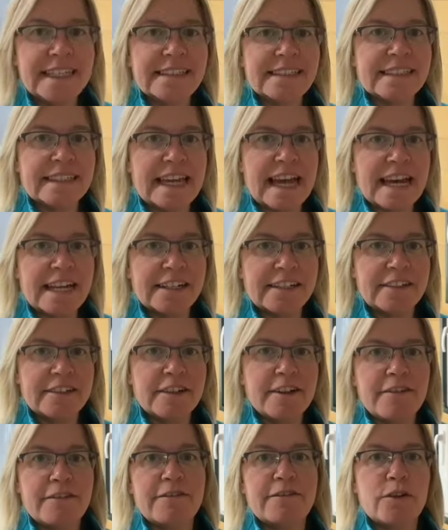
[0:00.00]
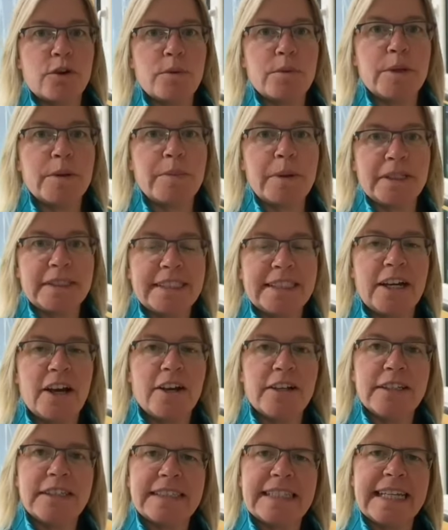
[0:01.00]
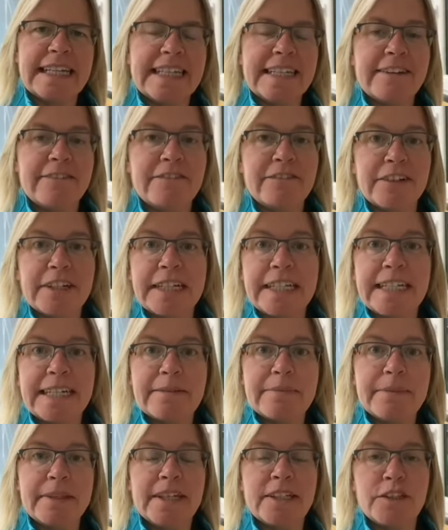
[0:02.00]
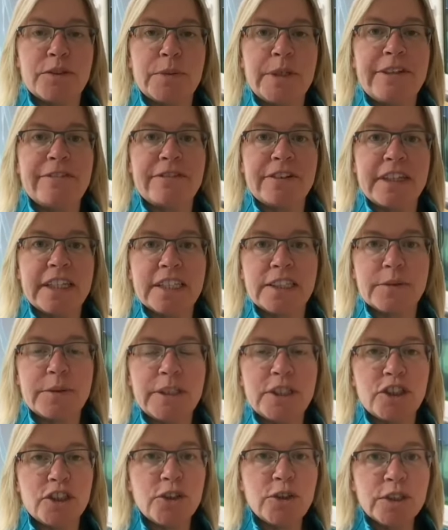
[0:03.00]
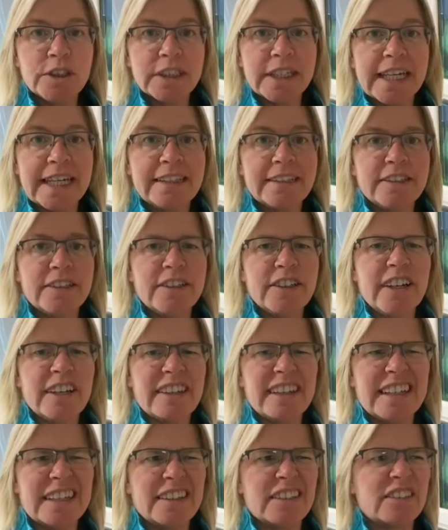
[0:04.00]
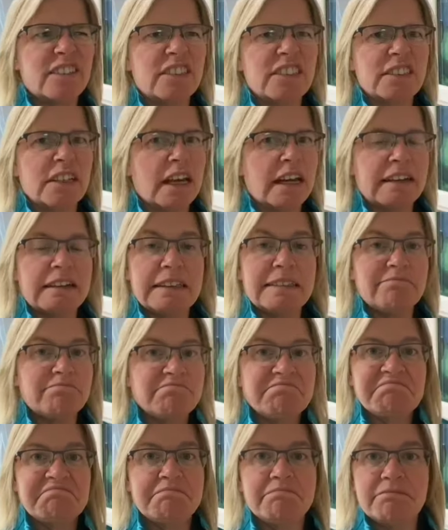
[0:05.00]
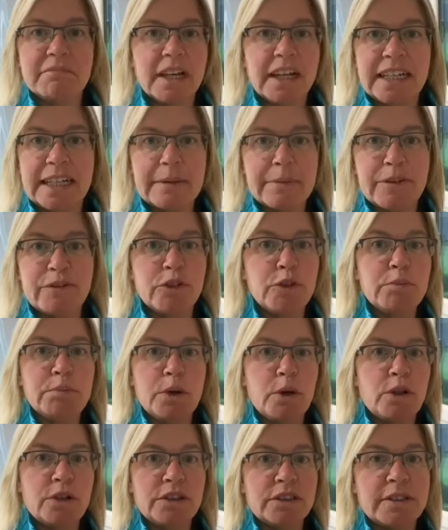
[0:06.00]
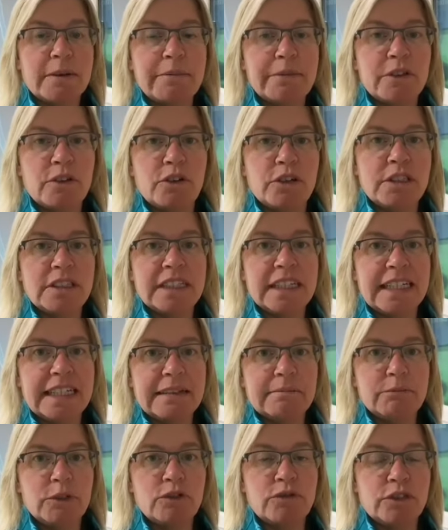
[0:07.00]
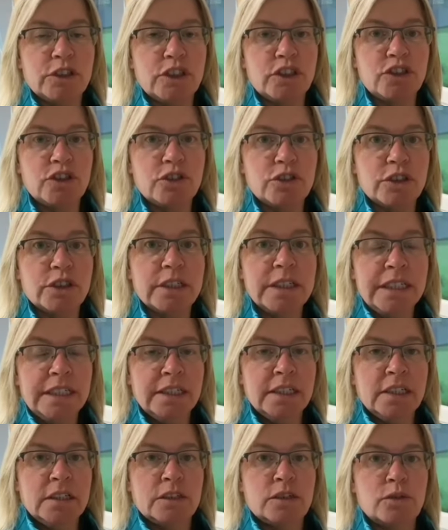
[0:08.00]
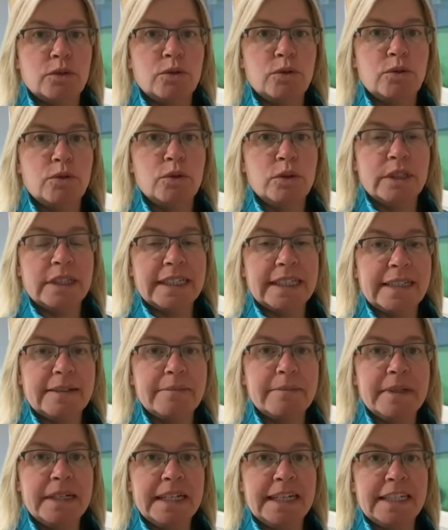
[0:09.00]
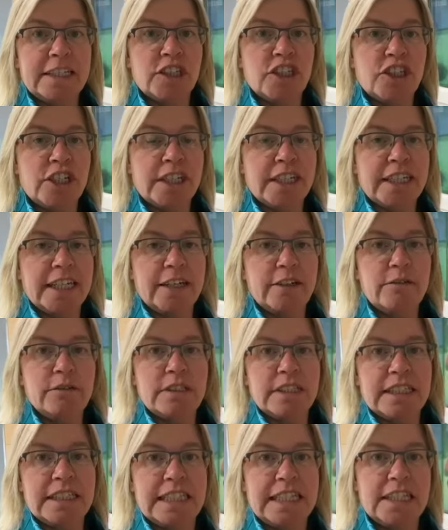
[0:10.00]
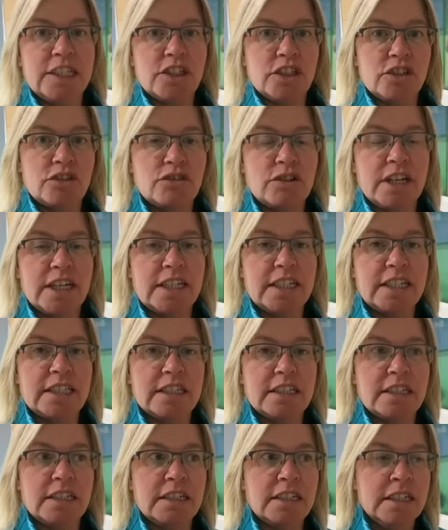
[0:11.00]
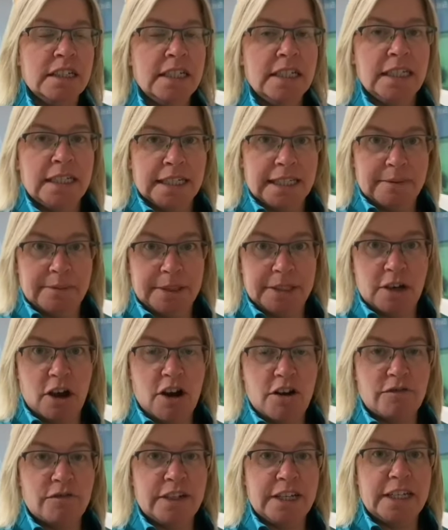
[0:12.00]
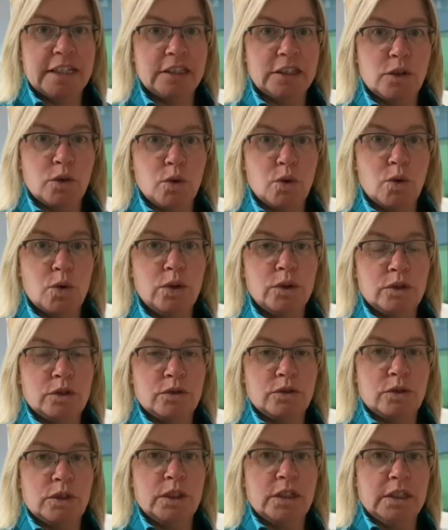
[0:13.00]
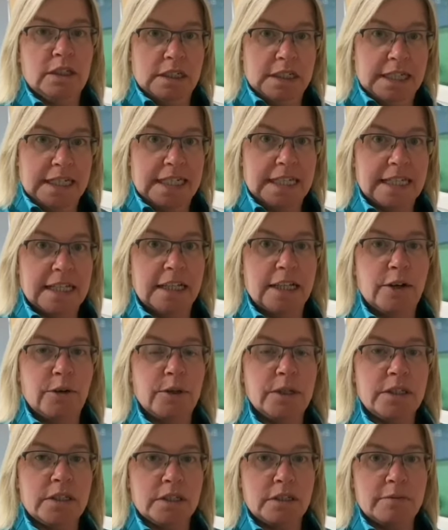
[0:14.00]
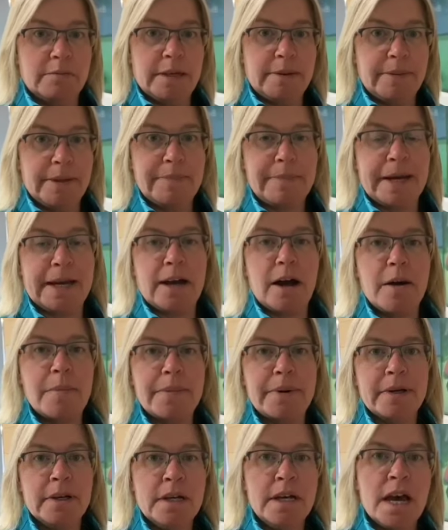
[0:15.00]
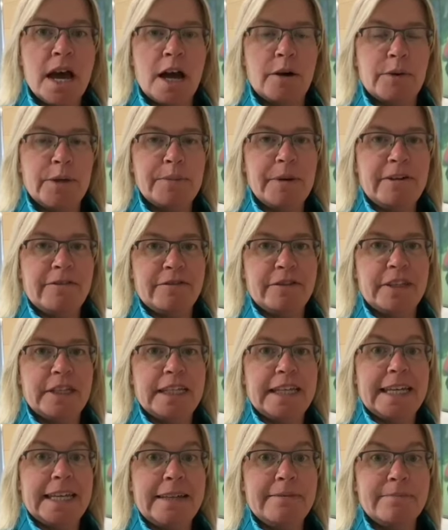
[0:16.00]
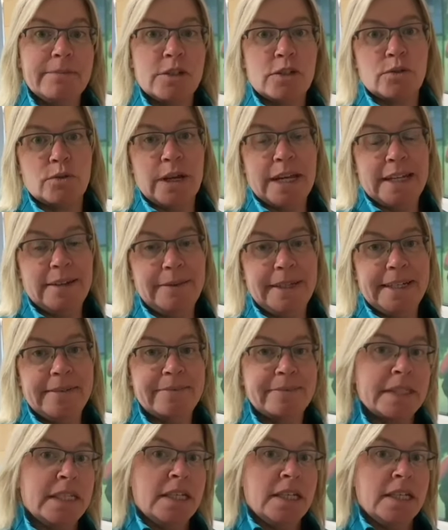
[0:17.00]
it's Karen from The Putting Hut, standing in for Graham this week for this week's newsletter. I think there's a, a game of football or something on tonight, I'm not really sure. So Graham is chilling out today, just trying to keep his heart rate low so that he can allow it to maybe pick up a wee bit for the game. So anyway,